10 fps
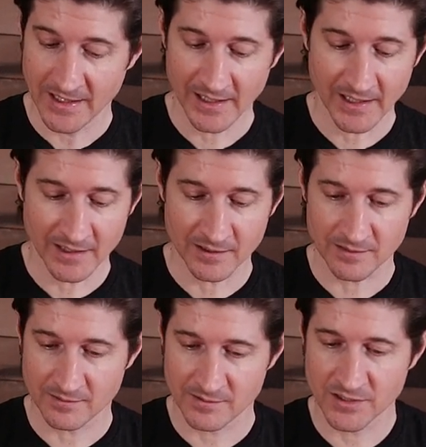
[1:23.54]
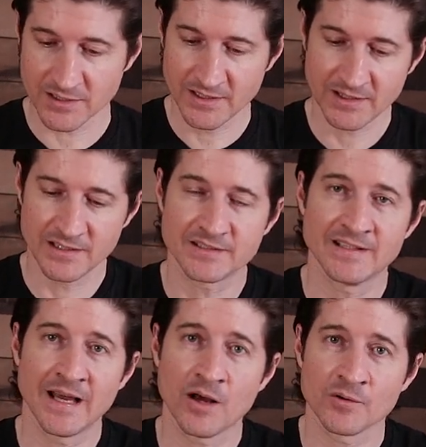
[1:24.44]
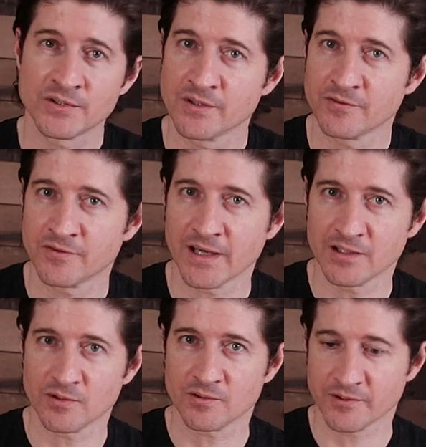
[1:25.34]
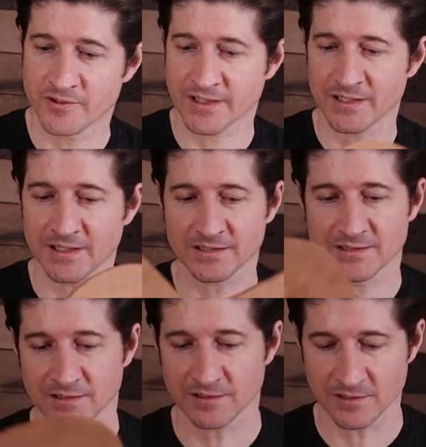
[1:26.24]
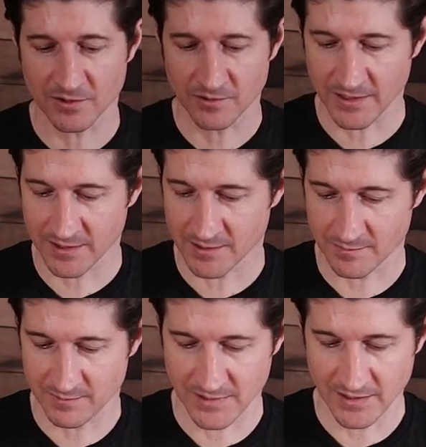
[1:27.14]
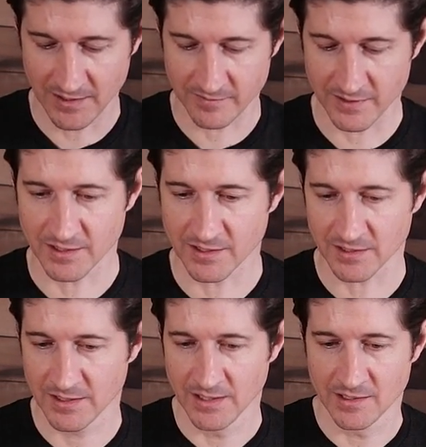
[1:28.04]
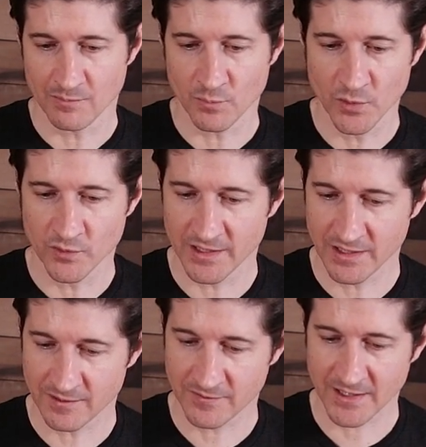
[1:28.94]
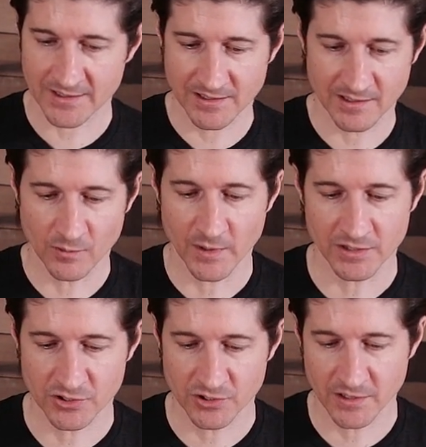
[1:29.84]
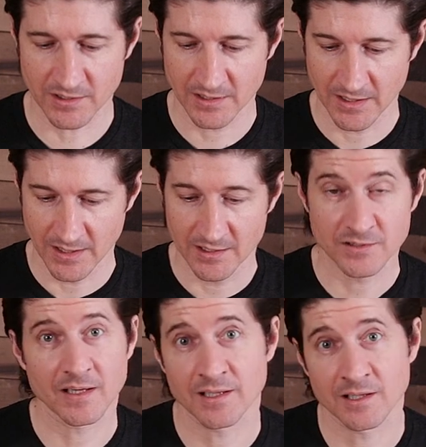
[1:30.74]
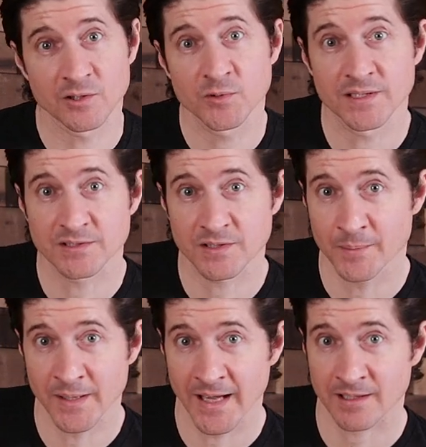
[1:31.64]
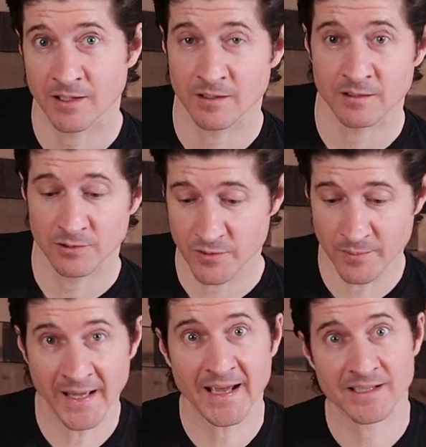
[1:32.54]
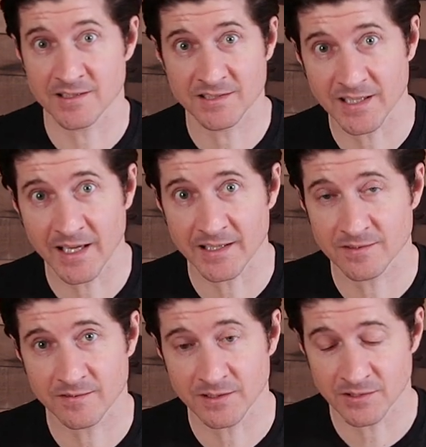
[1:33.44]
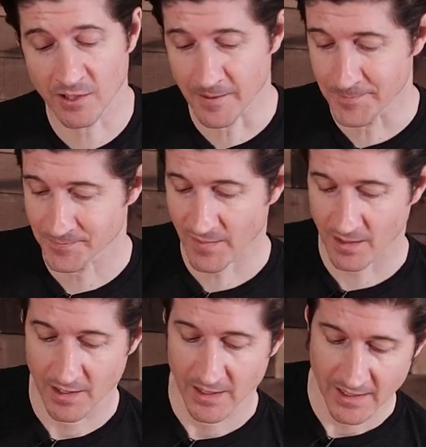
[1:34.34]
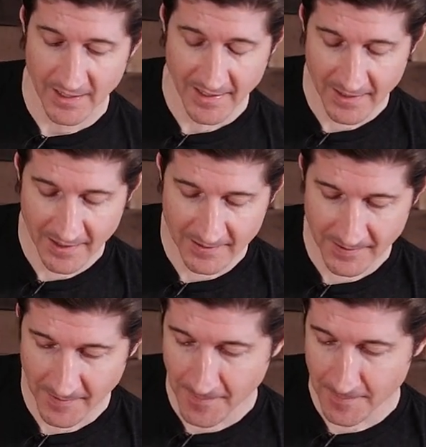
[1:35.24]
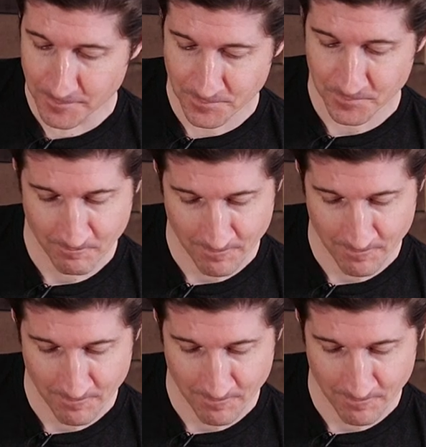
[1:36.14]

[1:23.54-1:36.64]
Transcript: and just get this down to the final thickness and, you know, like get everything moving and flexing the way it should so that I can glue this to the back, or glue the back to the sides of the guitar. And um,